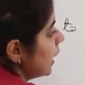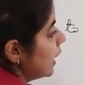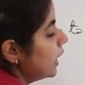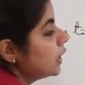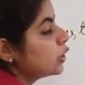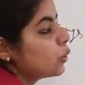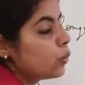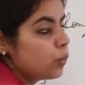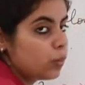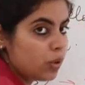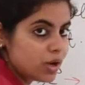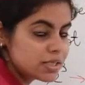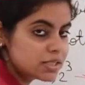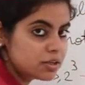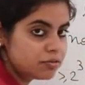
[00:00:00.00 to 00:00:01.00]
it
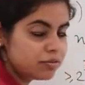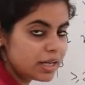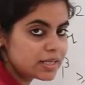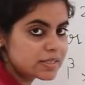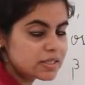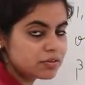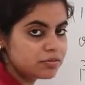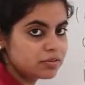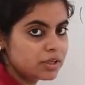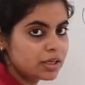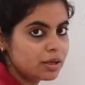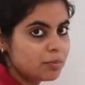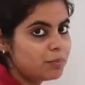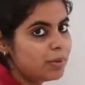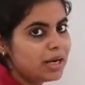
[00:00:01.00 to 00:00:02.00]
was reflexive
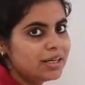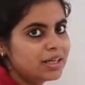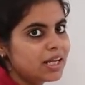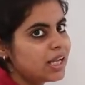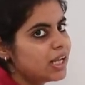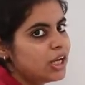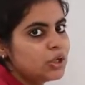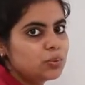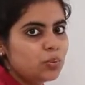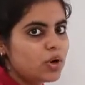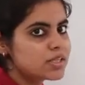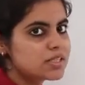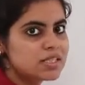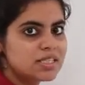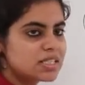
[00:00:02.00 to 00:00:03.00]
but it
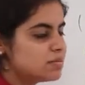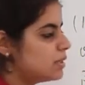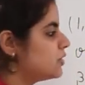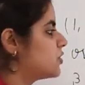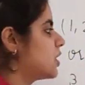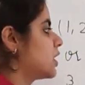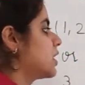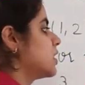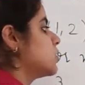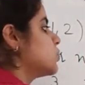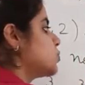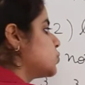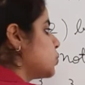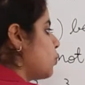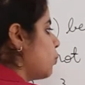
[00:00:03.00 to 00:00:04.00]
wasn't symmetric.
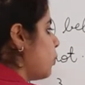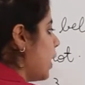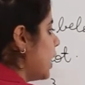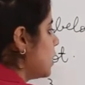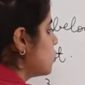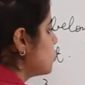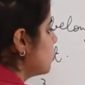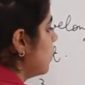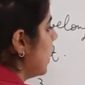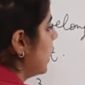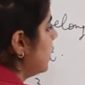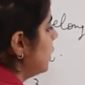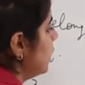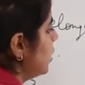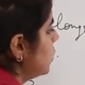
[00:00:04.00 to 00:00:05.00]
So why do
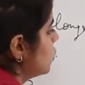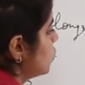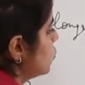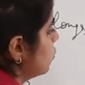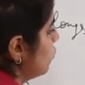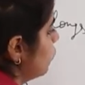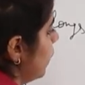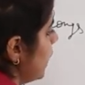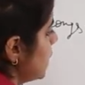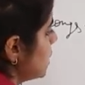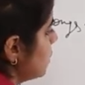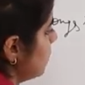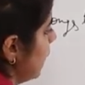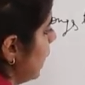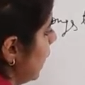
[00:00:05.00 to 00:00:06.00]
I need to
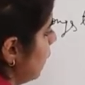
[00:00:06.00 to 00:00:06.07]
waste my